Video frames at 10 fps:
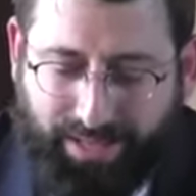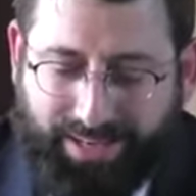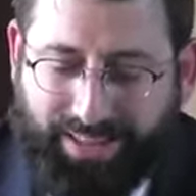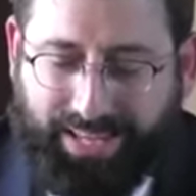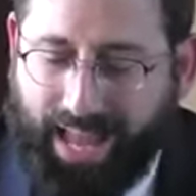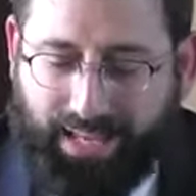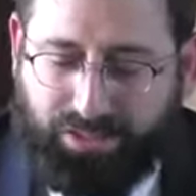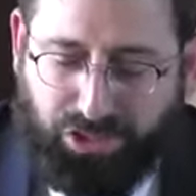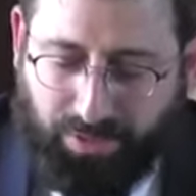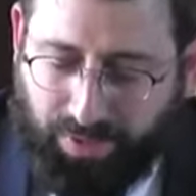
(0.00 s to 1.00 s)
Now the ant,
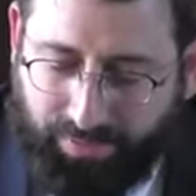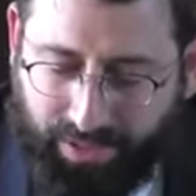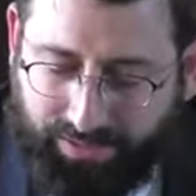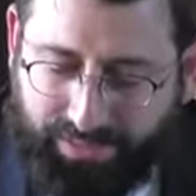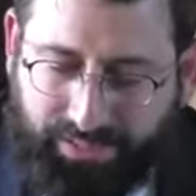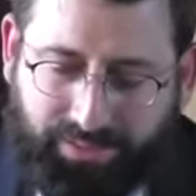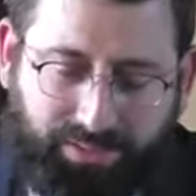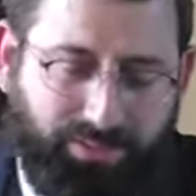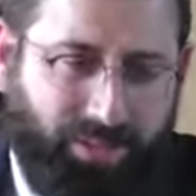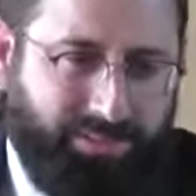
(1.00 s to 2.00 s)
Shlomo HaMelech says,
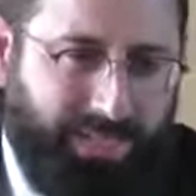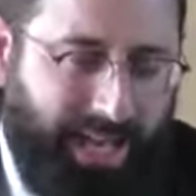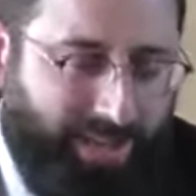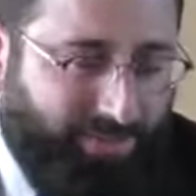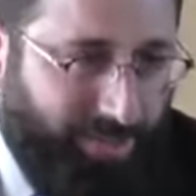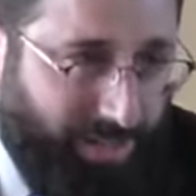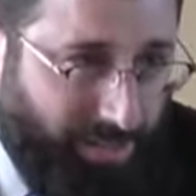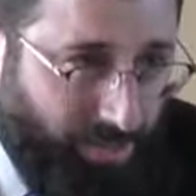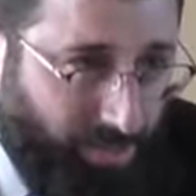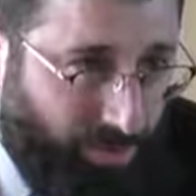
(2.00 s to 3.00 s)
doesn't have like
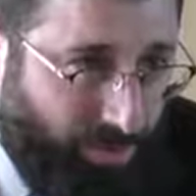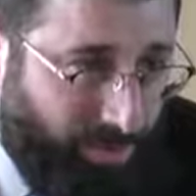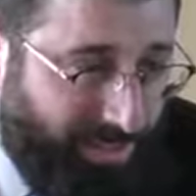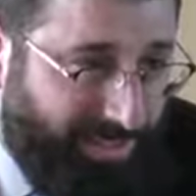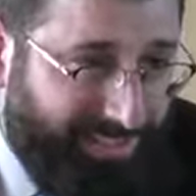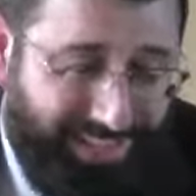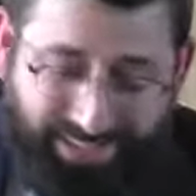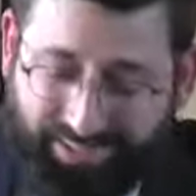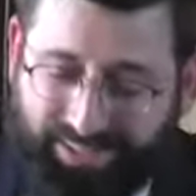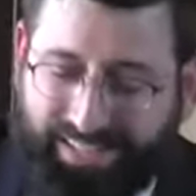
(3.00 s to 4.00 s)
a ruler, a
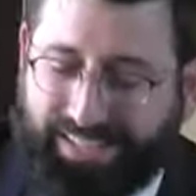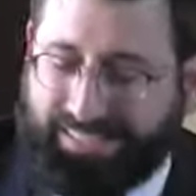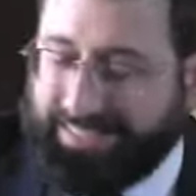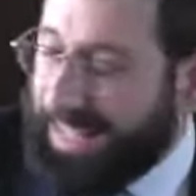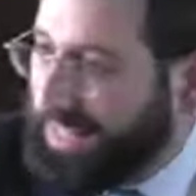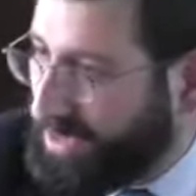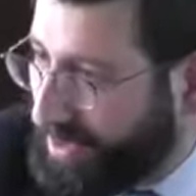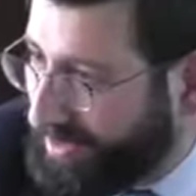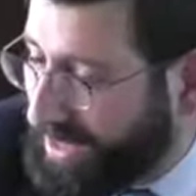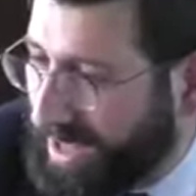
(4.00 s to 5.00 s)
dictator, standing
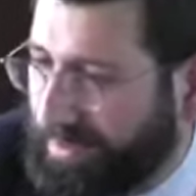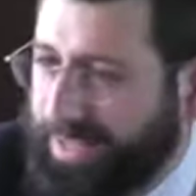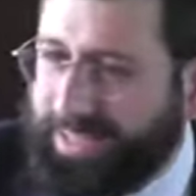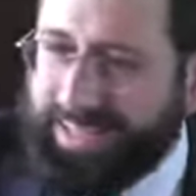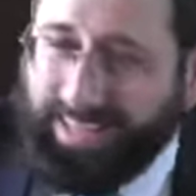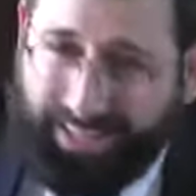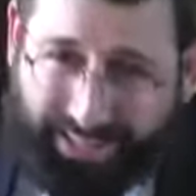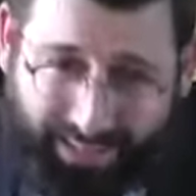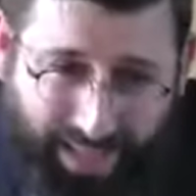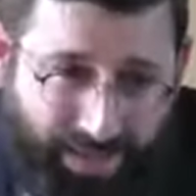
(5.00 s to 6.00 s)
over them,
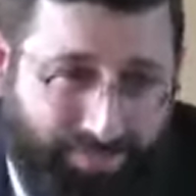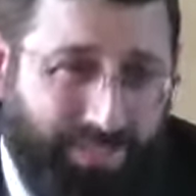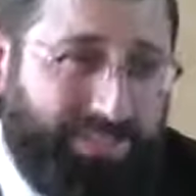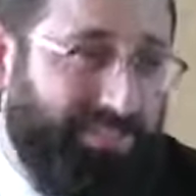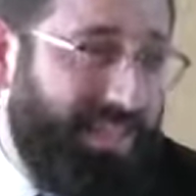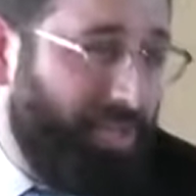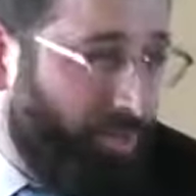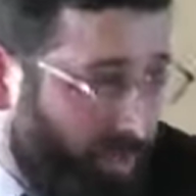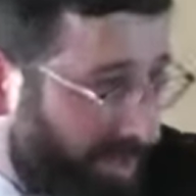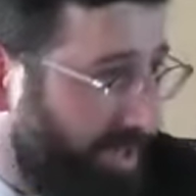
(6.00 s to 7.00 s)
hitting them, saying,
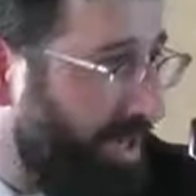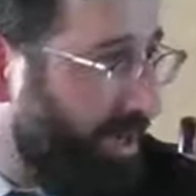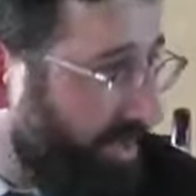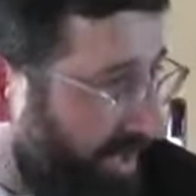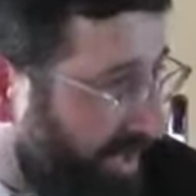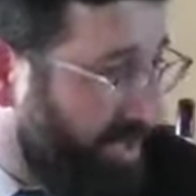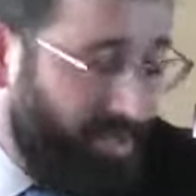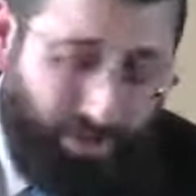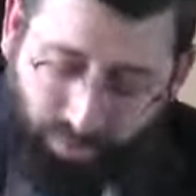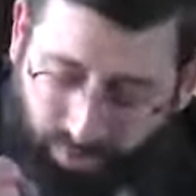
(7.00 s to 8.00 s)
work, work,
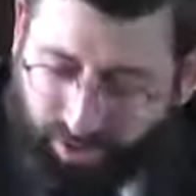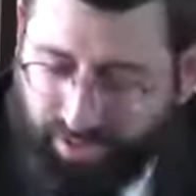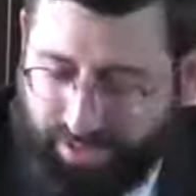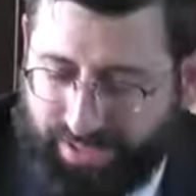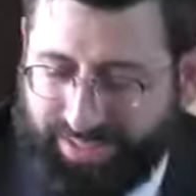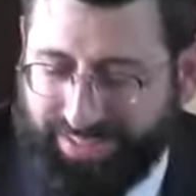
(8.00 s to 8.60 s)
work.